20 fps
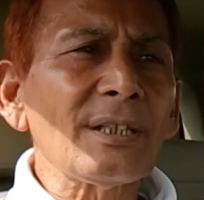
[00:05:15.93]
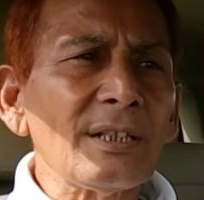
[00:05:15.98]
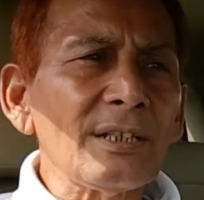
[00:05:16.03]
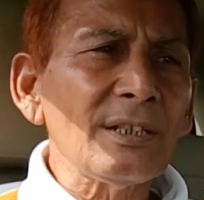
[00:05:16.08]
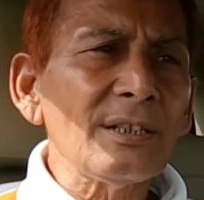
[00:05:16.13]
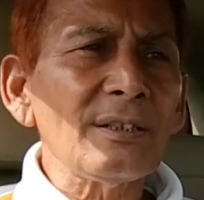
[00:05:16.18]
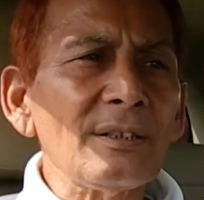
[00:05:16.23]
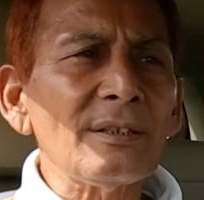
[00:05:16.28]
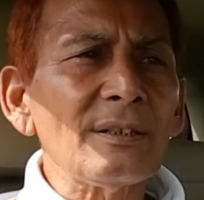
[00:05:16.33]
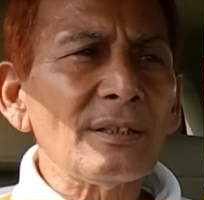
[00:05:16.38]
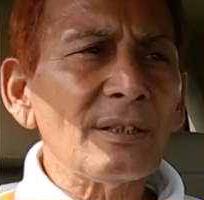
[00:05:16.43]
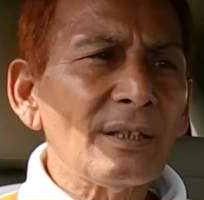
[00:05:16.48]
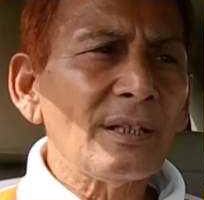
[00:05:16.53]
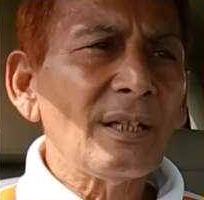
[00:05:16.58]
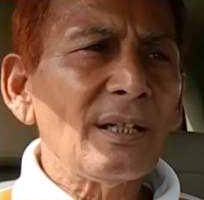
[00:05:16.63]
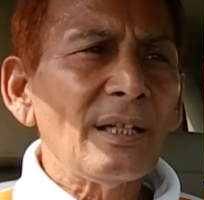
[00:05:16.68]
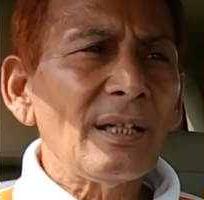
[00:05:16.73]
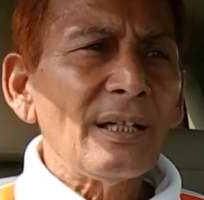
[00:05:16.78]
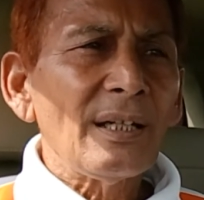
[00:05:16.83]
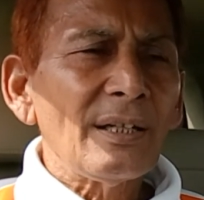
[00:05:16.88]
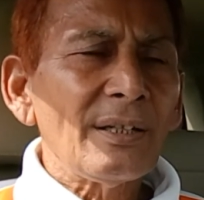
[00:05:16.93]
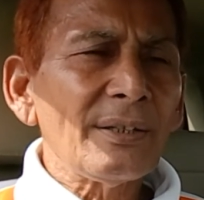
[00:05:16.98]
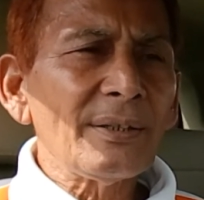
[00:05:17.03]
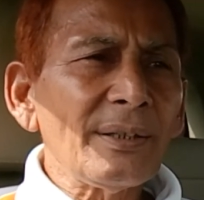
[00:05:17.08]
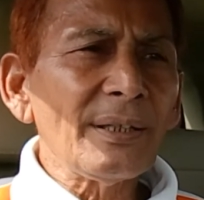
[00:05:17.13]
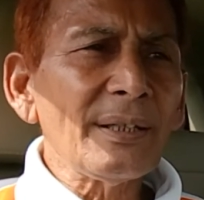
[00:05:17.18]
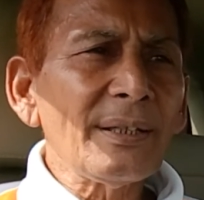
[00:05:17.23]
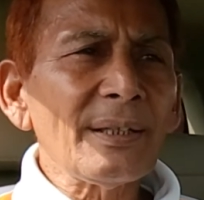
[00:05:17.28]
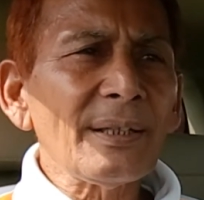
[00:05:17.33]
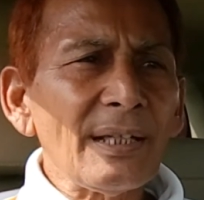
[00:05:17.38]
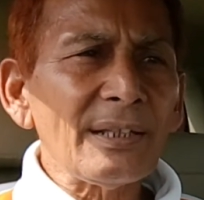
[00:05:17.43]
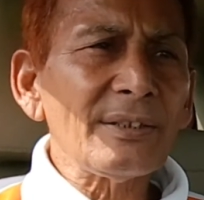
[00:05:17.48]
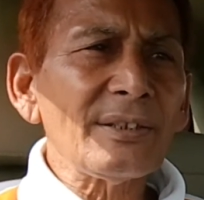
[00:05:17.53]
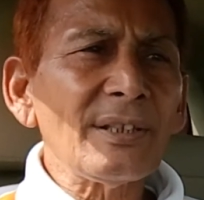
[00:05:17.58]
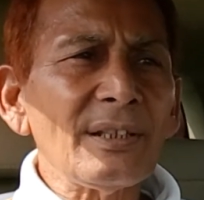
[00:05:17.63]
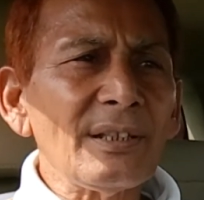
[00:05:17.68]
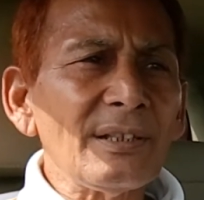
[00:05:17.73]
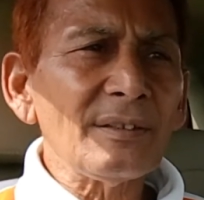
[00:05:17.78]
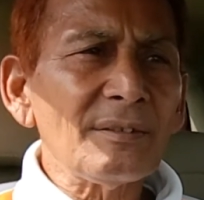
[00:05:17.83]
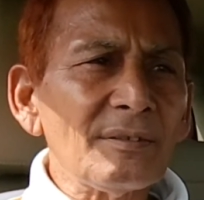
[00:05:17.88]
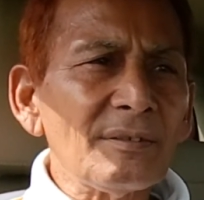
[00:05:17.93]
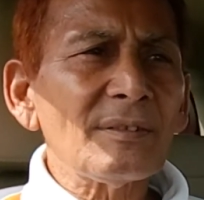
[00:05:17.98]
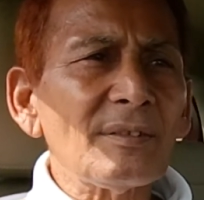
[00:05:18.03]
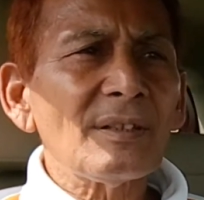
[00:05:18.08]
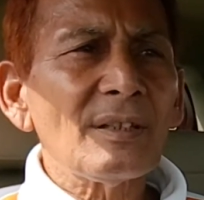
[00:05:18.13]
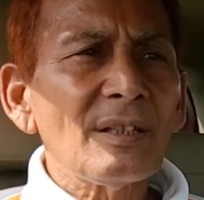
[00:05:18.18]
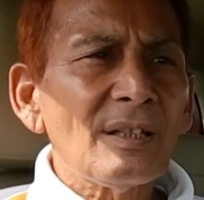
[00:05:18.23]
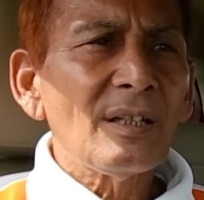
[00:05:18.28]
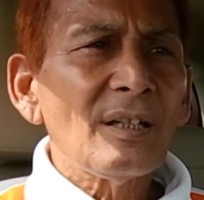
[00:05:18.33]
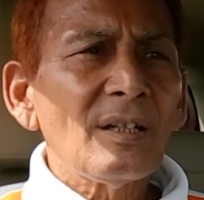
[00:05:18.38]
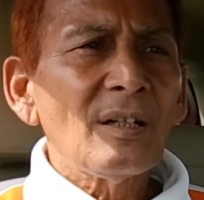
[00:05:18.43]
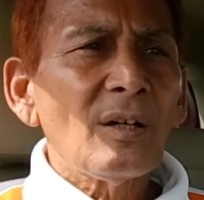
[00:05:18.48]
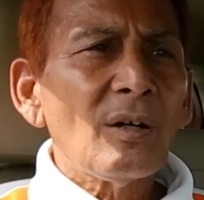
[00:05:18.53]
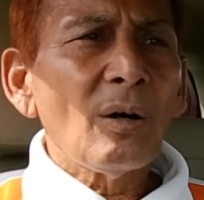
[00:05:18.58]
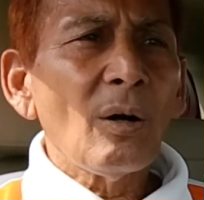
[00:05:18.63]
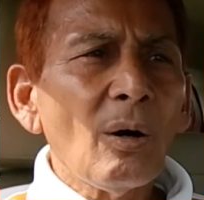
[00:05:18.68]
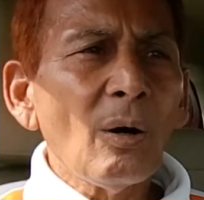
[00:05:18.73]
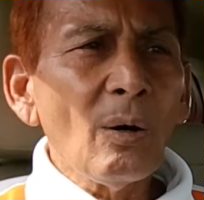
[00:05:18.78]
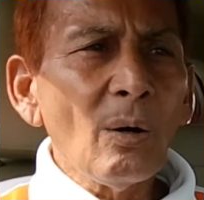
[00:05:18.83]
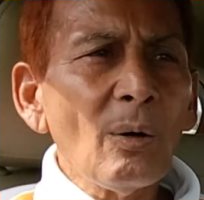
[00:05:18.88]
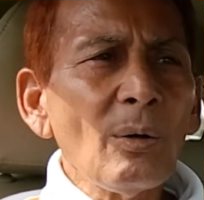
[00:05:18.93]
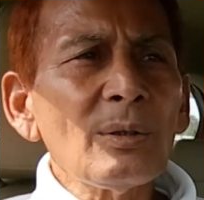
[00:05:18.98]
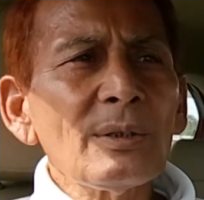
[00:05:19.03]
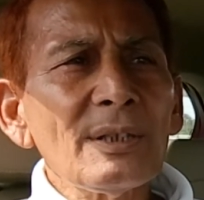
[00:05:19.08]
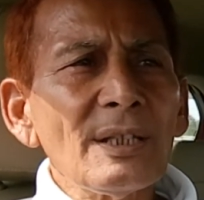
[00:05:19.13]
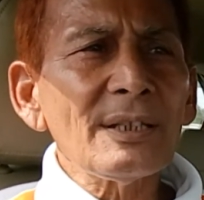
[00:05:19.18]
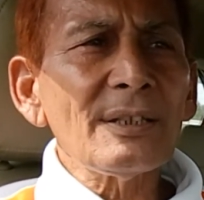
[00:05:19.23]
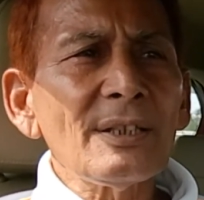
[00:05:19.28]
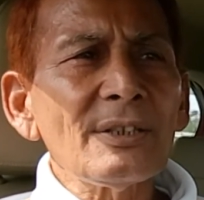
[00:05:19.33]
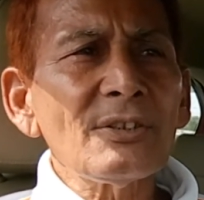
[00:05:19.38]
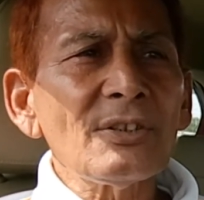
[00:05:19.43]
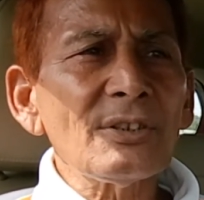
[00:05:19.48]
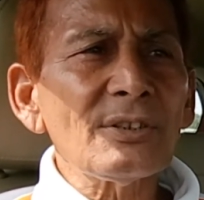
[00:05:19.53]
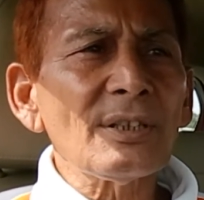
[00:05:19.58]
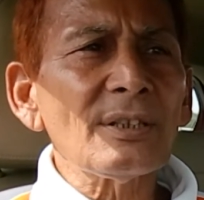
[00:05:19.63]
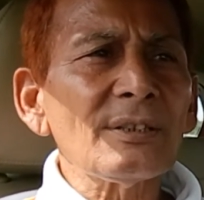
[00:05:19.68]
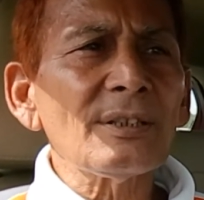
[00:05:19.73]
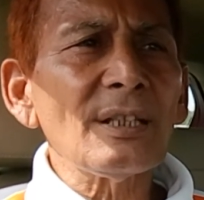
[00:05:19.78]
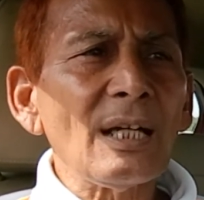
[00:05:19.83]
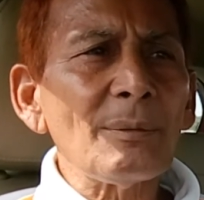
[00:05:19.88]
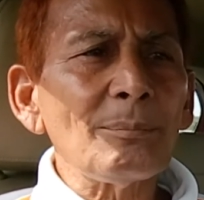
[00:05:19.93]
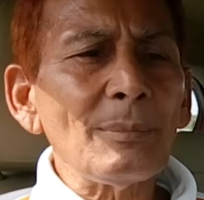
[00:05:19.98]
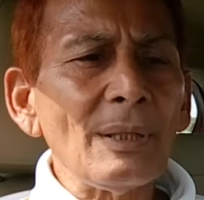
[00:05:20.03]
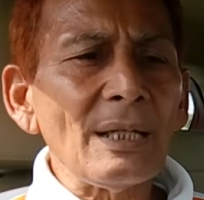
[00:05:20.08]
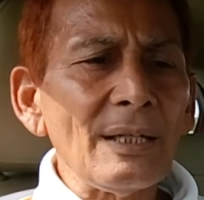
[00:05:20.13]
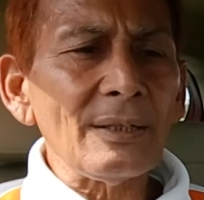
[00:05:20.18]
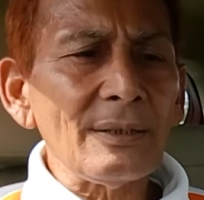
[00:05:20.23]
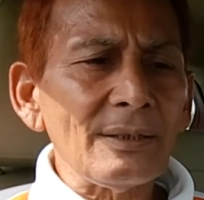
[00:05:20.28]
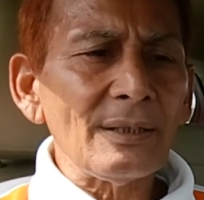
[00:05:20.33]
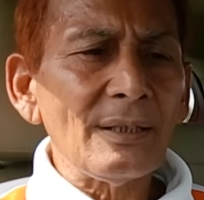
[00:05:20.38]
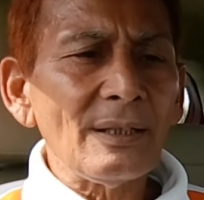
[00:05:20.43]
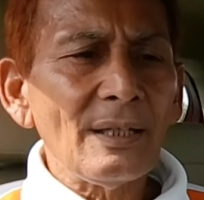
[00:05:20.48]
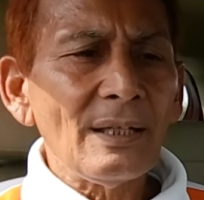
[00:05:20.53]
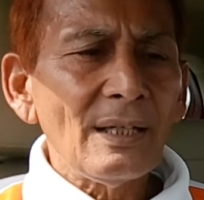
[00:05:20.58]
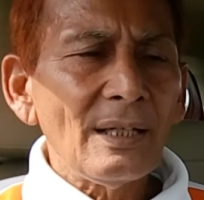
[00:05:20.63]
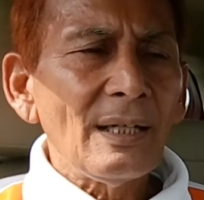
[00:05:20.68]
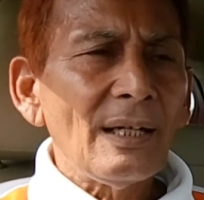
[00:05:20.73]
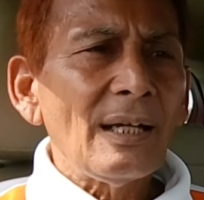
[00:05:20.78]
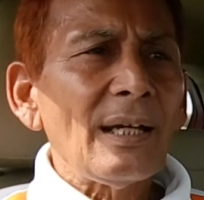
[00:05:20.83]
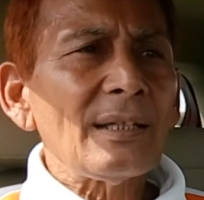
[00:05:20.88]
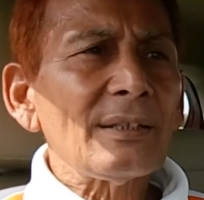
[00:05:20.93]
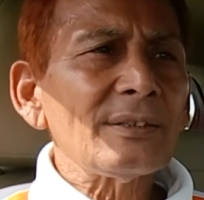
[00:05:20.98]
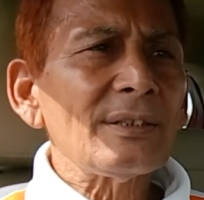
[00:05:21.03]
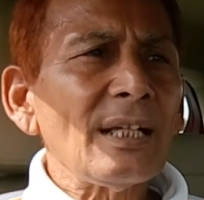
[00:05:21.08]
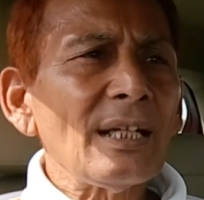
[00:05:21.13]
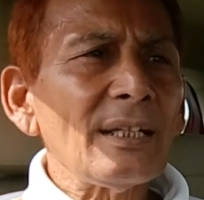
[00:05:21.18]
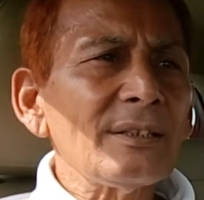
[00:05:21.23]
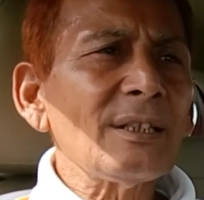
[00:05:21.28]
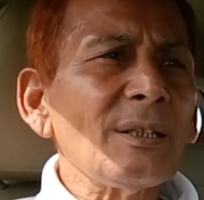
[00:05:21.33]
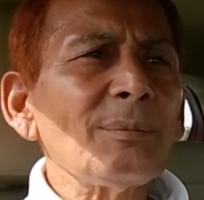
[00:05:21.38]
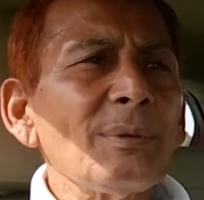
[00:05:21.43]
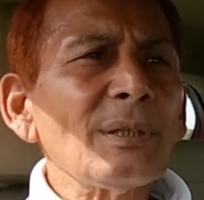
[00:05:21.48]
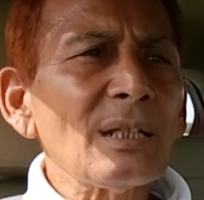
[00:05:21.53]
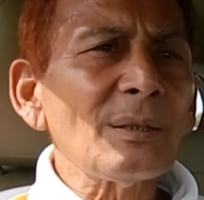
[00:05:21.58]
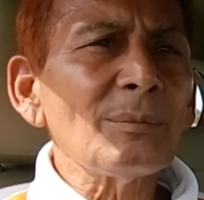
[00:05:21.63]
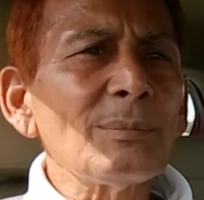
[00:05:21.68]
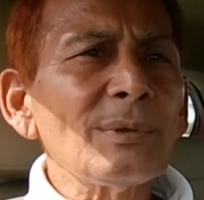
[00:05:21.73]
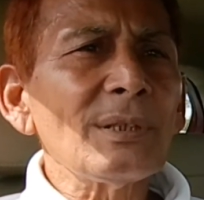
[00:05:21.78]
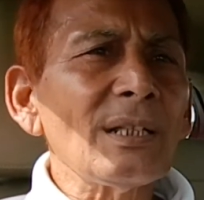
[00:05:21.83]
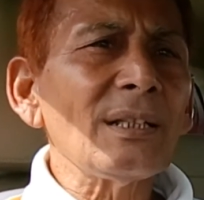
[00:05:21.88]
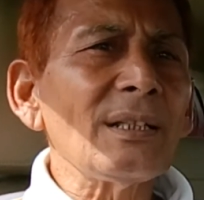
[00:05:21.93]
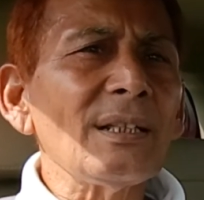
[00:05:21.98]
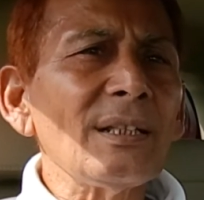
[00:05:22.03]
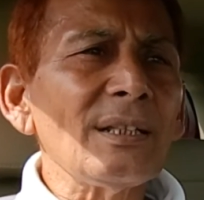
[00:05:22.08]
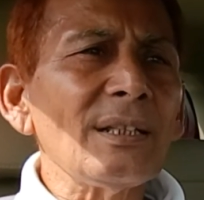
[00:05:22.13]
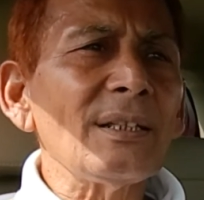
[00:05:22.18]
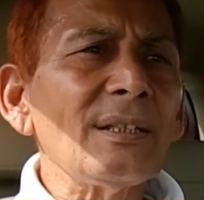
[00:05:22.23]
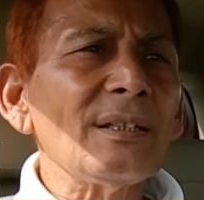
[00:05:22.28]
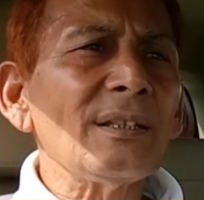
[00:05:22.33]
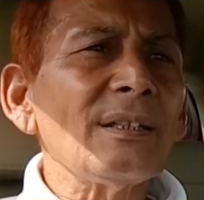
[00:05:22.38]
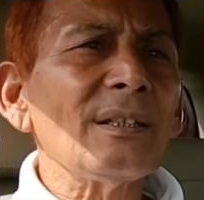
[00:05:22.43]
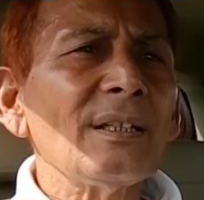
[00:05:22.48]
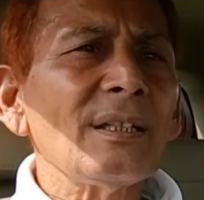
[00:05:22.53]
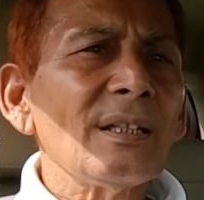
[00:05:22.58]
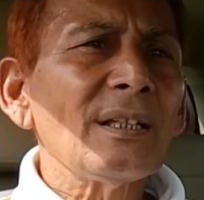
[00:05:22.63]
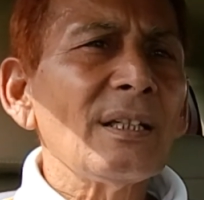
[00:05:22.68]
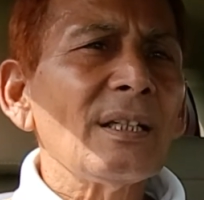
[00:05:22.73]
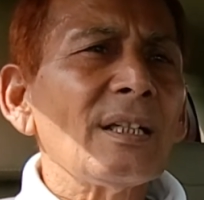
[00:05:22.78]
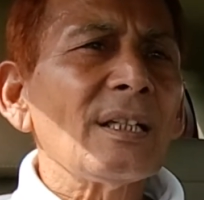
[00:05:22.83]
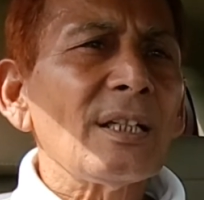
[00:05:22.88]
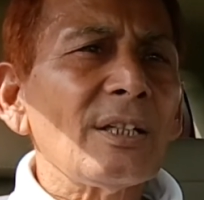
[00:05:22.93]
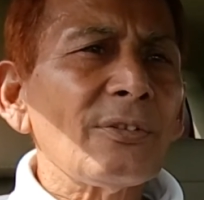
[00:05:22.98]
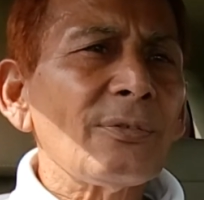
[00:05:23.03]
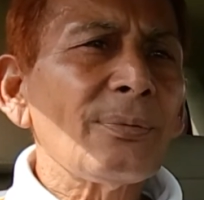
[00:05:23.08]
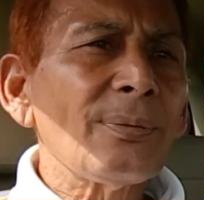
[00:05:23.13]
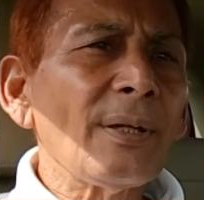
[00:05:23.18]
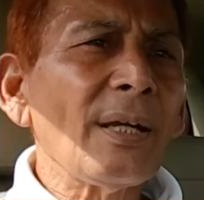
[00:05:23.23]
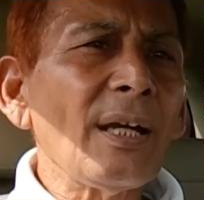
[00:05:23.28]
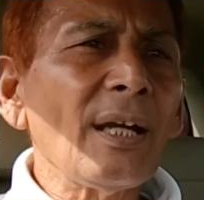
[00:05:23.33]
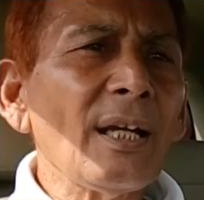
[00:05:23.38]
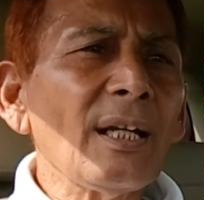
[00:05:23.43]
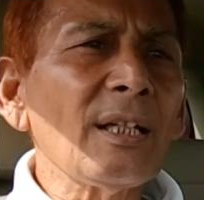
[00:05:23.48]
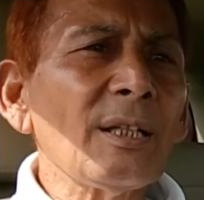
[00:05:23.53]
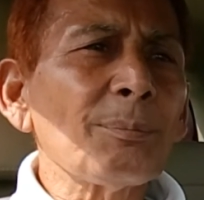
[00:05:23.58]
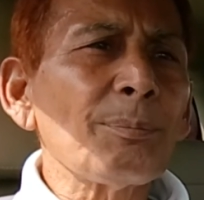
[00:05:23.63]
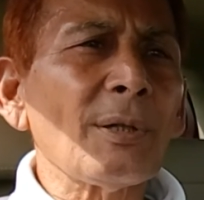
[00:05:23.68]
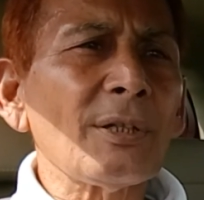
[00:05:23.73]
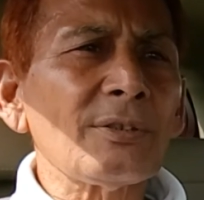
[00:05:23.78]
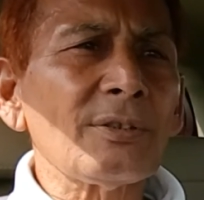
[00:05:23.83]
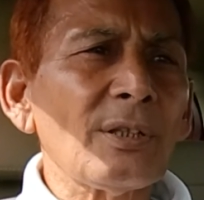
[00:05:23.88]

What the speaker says: regretting all their decisions they have made, and then they become really a failed person because they quit,